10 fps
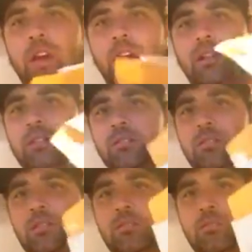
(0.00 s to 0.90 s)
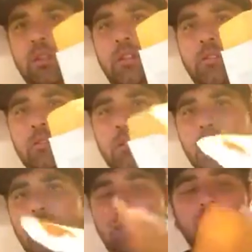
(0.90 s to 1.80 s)
and this is just one of those
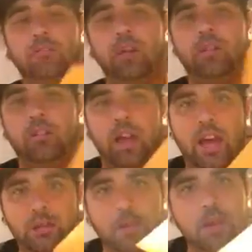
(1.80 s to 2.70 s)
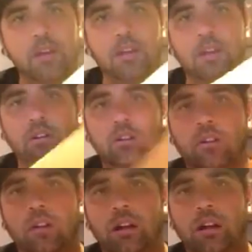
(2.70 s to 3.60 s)
uh, metal clasp uh,
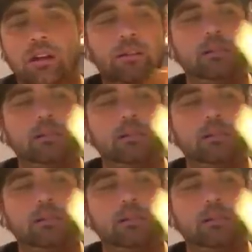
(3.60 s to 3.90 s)
or uh,